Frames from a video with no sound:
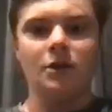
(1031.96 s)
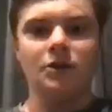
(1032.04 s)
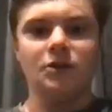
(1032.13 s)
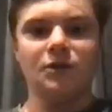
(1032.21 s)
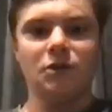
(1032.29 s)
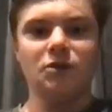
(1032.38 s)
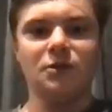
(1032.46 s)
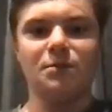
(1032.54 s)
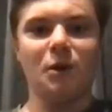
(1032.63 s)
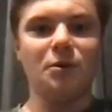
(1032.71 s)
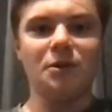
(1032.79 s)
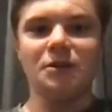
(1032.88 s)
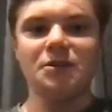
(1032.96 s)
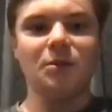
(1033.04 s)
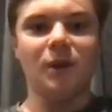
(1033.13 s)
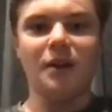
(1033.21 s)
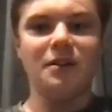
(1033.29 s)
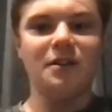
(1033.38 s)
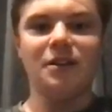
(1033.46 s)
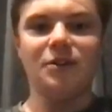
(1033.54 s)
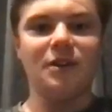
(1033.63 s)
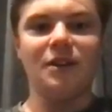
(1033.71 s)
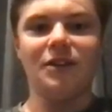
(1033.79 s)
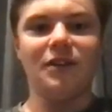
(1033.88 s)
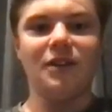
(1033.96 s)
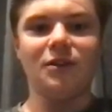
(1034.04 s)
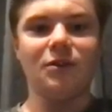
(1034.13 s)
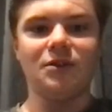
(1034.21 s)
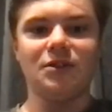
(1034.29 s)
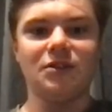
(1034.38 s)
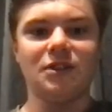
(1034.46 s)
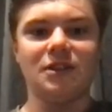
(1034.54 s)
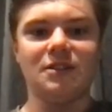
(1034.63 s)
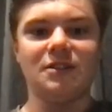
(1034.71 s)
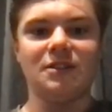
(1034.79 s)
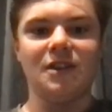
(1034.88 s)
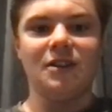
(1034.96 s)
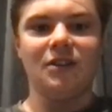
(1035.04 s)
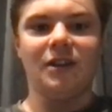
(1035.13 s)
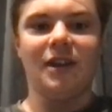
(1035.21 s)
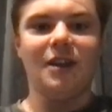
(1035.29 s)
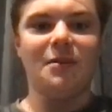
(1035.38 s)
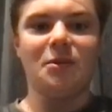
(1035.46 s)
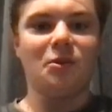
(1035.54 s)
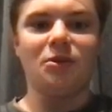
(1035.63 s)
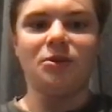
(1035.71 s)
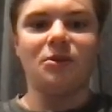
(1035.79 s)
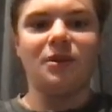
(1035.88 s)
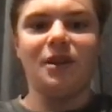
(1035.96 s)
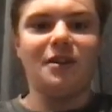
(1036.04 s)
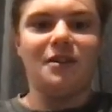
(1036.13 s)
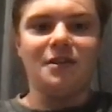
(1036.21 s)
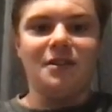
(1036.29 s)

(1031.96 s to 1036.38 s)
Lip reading: So have you spoken to Wayne yet or anything, or is it just like him at all, or nah?